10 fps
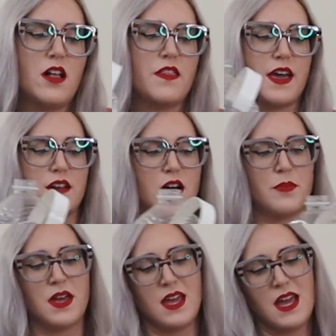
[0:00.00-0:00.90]
all that
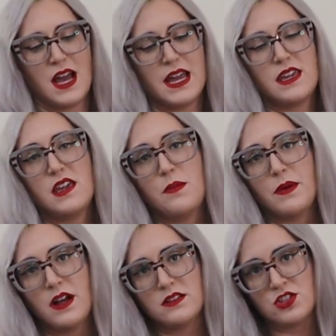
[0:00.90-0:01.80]
up, I keep
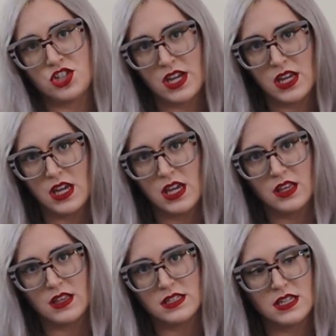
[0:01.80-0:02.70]
on
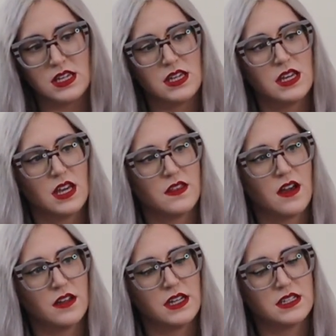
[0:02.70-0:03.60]
shaking the tea and the
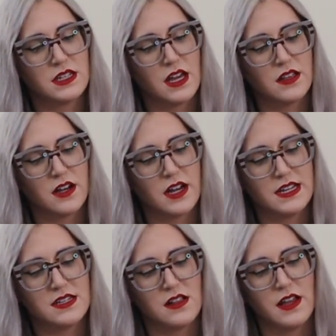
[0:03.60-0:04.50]
honey together
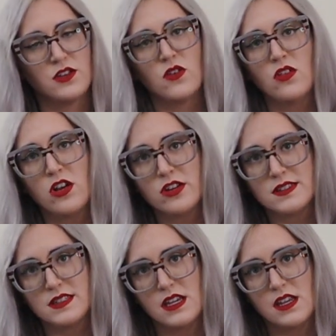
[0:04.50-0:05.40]
until I no longer
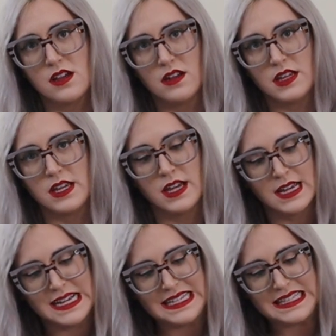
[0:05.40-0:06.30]
see any honey
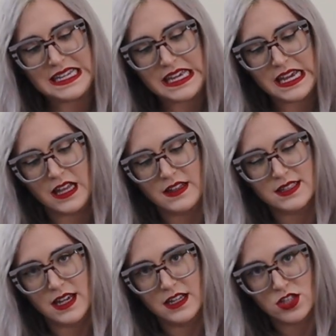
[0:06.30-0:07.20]
sticking on the
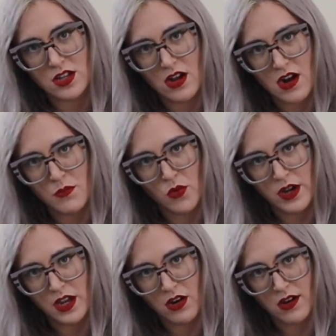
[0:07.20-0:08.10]
sides of the
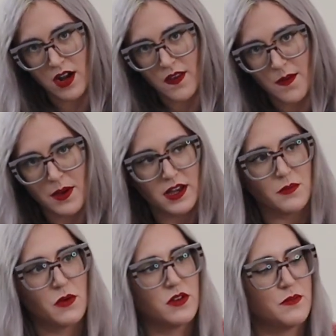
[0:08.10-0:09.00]
carboy or on the
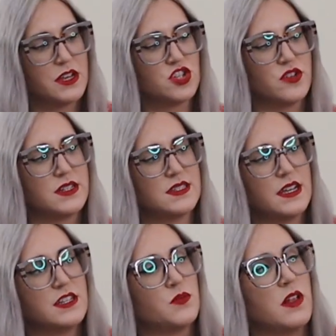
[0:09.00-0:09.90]
bottom. I want to make sure it's
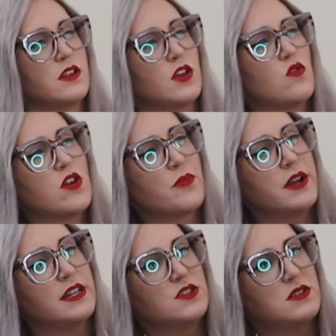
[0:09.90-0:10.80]
nice, well, and
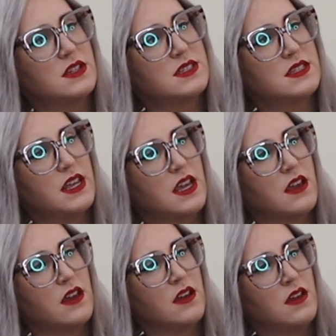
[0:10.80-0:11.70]
incorporated. So it does
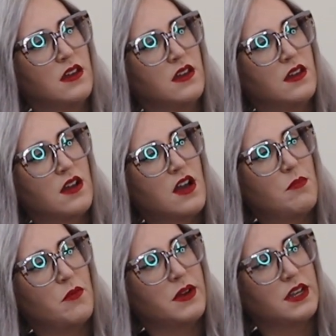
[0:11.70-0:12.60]
take a
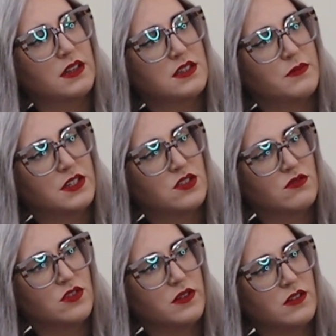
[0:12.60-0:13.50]
couple minutes to mix
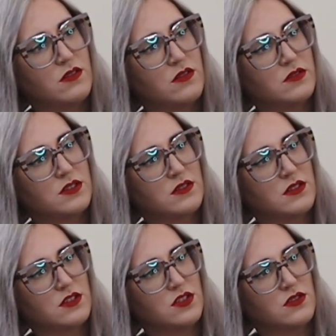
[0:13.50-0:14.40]
through. And those are
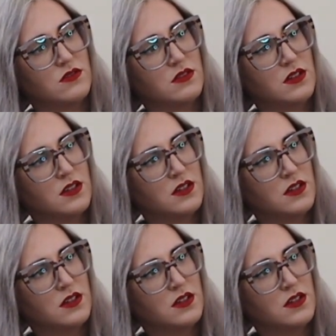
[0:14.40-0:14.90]
the 2